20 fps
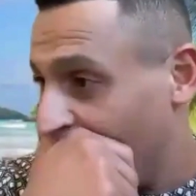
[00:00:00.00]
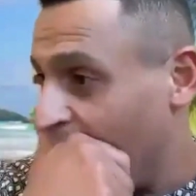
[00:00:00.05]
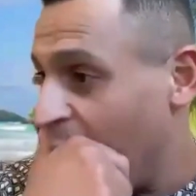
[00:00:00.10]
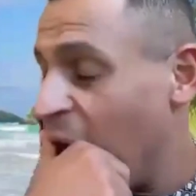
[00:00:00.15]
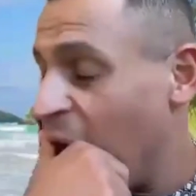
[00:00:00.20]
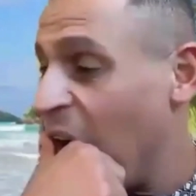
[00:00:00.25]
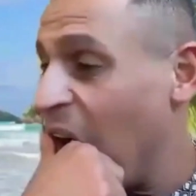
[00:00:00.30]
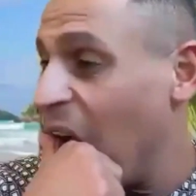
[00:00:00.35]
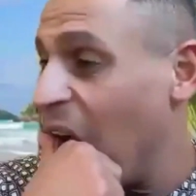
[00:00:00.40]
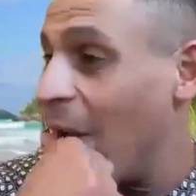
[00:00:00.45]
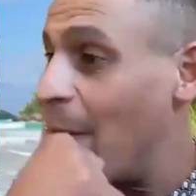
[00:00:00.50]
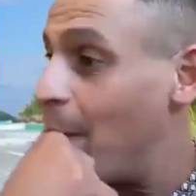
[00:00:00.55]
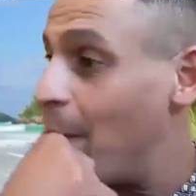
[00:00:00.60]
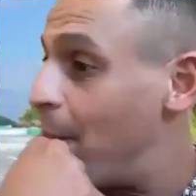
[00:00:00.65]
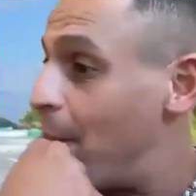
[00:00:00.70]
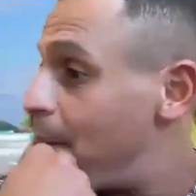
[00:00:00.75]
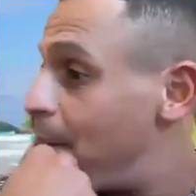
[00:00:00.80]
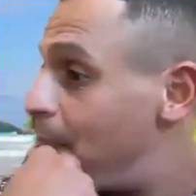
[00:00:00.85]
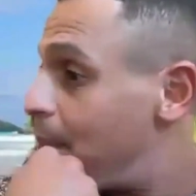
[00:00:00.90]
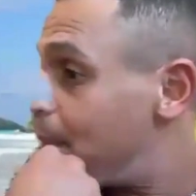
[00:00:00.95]

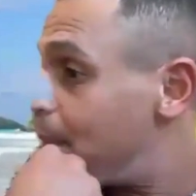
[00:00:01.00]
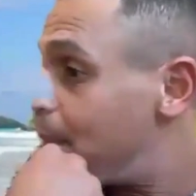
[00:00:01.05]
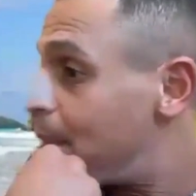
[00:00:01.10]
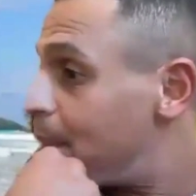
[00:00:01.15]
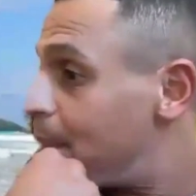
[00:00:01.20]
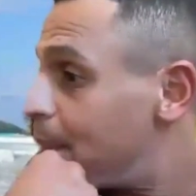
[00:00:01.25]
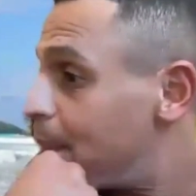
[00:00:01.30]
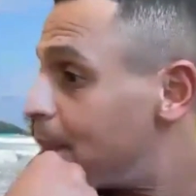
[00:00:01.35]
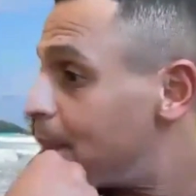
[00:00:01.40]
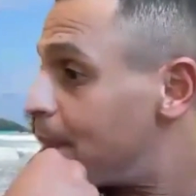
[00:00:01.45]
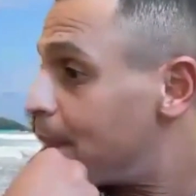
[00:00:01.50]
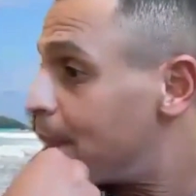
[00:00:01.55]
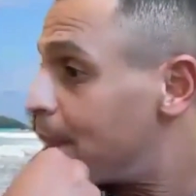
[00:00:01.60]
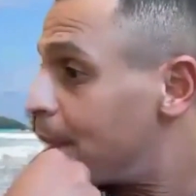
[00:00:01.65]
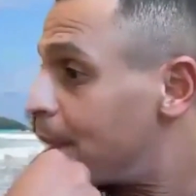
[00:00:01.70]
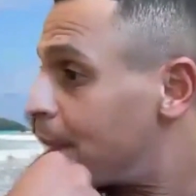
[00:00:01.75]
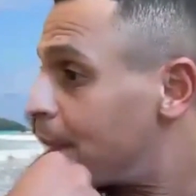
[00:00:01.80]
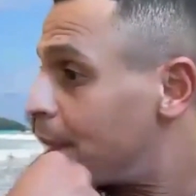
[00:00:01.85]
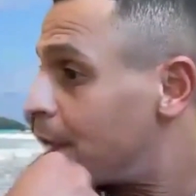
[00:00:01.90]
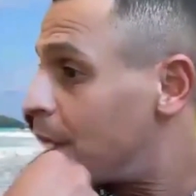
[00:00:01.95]
Um,
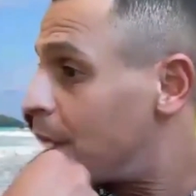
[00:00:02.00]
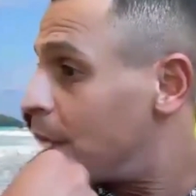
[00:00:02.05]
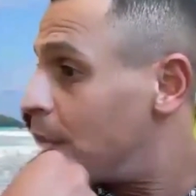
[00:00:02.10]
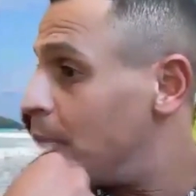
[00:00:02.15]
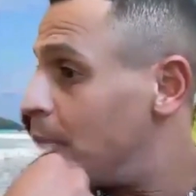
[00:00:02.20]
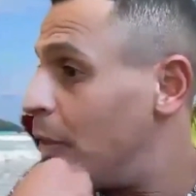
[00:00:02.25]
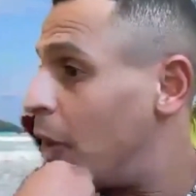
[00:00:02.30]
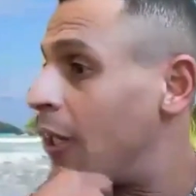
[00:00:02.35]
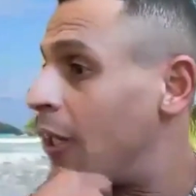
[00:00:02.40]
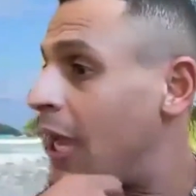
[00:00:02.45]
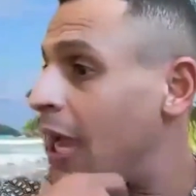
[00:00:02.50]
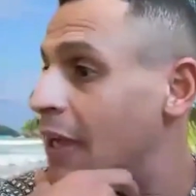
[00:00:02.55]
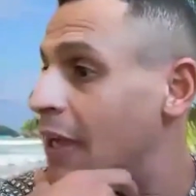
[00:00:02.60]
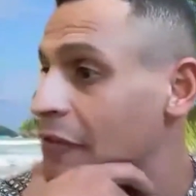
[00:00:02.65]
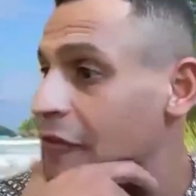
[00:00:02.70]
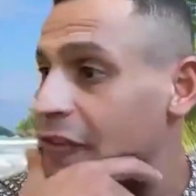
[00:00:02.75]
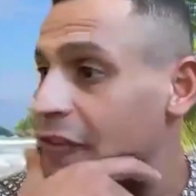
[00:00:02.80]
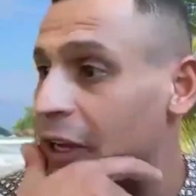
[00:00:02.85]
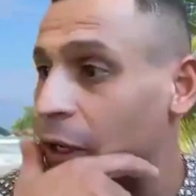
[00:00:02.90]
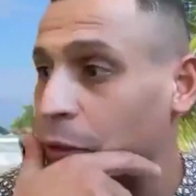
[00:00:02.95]
but I
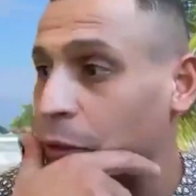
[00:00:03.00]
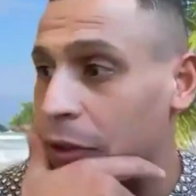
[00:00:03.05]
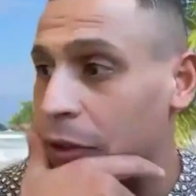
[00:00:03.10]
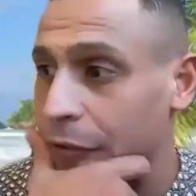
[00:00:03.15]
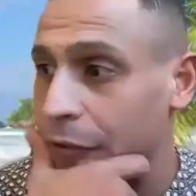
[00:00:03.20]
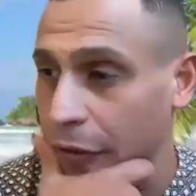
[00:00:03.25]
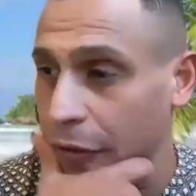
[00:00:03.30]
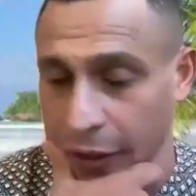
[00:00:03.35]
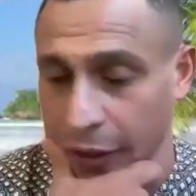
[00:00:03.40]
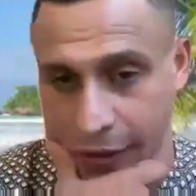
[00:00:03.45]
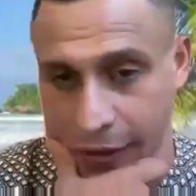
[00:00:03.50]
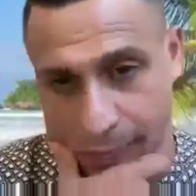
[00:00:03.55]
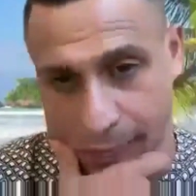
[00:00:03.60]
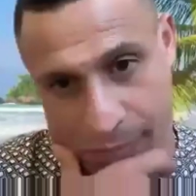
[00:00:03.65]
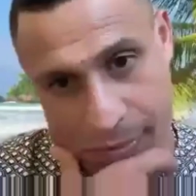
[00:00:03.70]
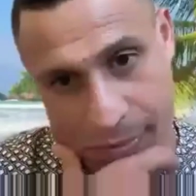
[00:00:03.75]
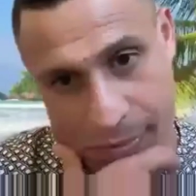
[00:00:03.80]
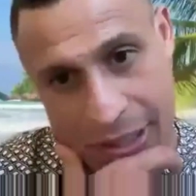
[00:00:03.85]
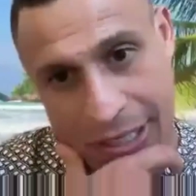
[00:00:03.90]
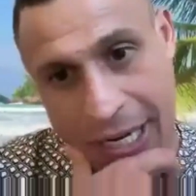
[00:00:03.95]
felt for
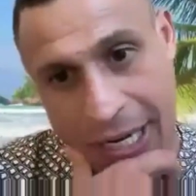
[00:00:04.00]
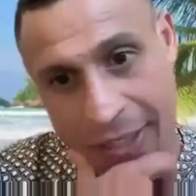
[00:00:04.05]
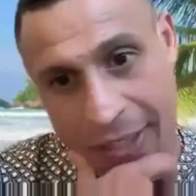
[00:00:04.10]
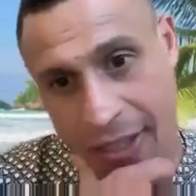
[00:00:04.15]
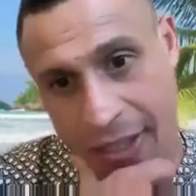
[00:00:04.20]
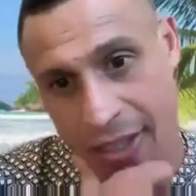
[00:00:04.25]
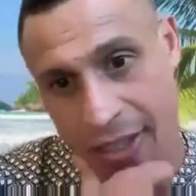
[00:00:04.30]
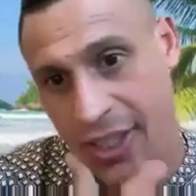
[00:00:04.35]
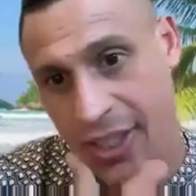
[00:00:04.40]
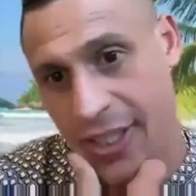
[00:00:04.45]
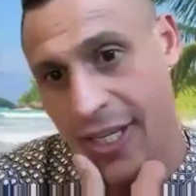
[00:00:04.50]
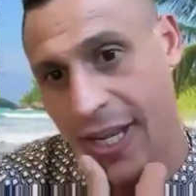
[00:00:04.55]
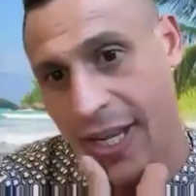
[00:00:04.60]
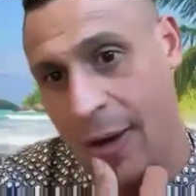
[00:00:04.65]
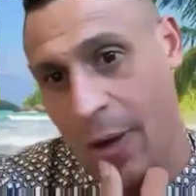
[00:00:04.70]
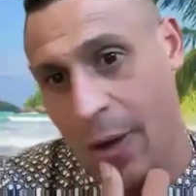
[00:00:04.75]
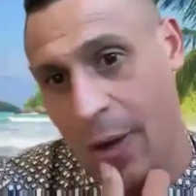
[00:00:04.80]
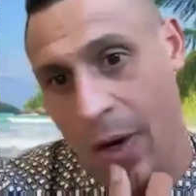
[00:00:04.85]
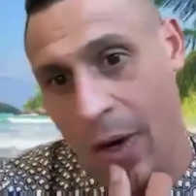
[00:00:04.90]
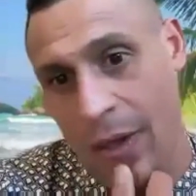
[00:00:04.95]
him. I got to see
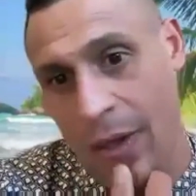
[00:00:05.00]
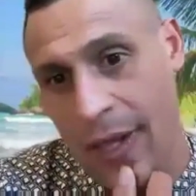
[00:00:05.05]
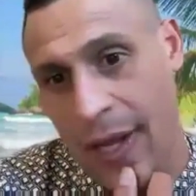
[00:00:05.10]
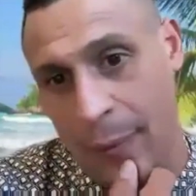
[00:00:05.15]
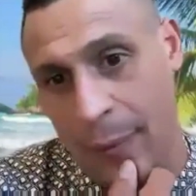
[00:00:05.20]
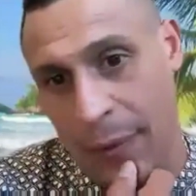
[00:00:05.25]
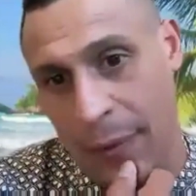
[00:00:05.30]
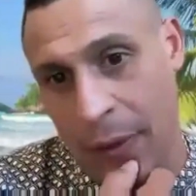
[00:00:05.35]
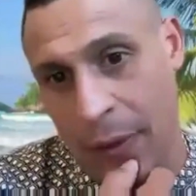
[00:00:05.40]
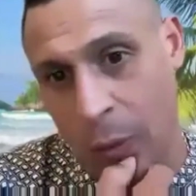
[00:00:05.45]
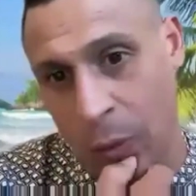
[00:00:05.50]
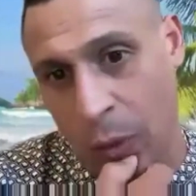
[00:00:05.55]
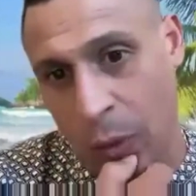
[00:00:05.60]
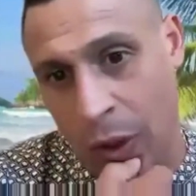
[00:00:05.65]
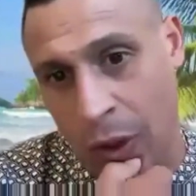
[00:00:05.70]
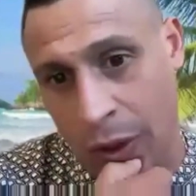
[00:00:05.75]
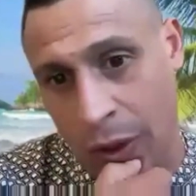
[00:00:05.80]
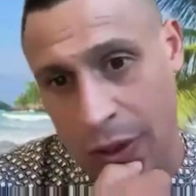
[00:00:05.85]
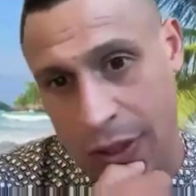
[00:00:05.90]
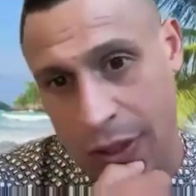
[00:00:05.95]
how hard that man
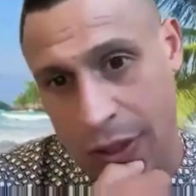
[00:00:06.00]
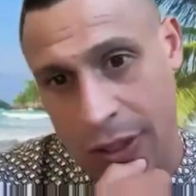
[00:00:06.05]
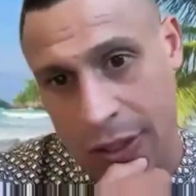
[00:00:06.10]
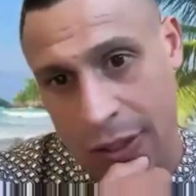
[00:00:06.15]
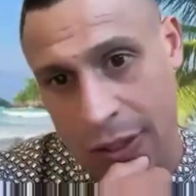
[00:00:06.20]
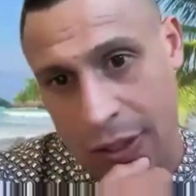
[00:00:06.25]
worked.